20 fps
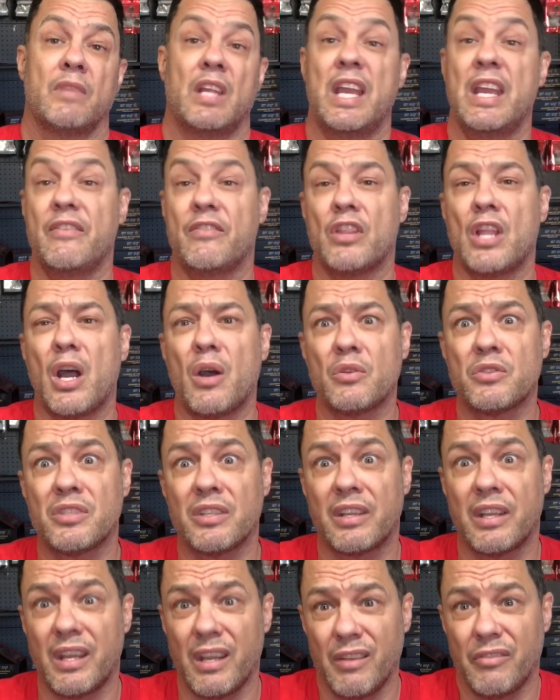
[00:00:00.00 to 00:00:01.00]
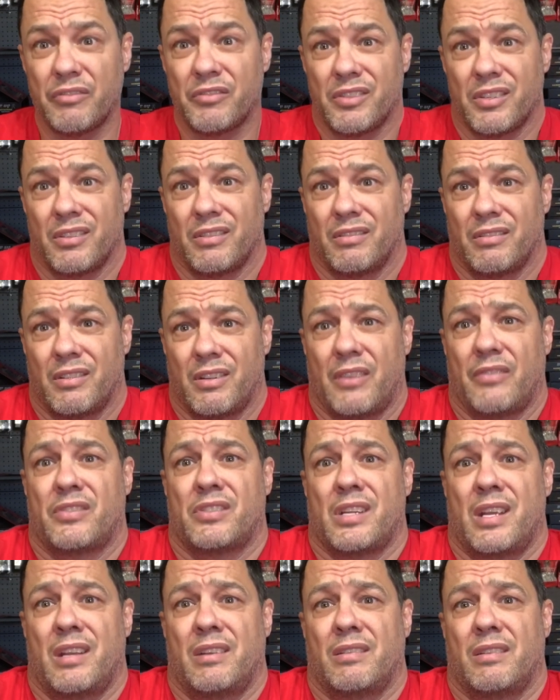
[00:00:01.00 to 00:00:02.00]
even though it's a gift that I've
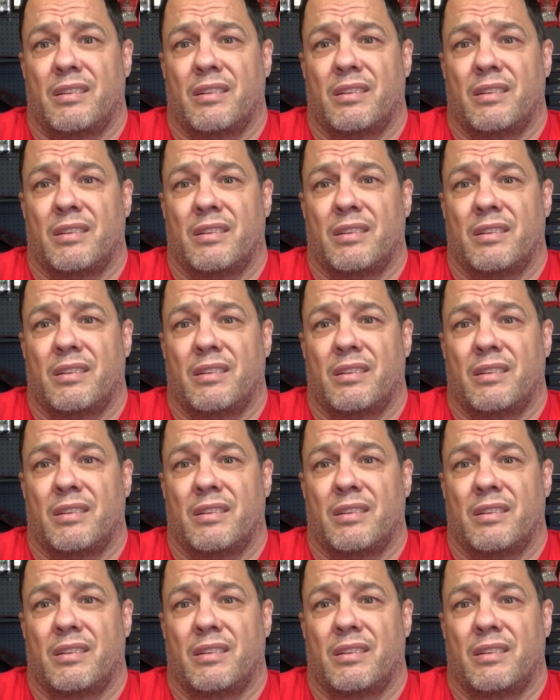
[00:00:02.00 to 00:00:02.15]
sent,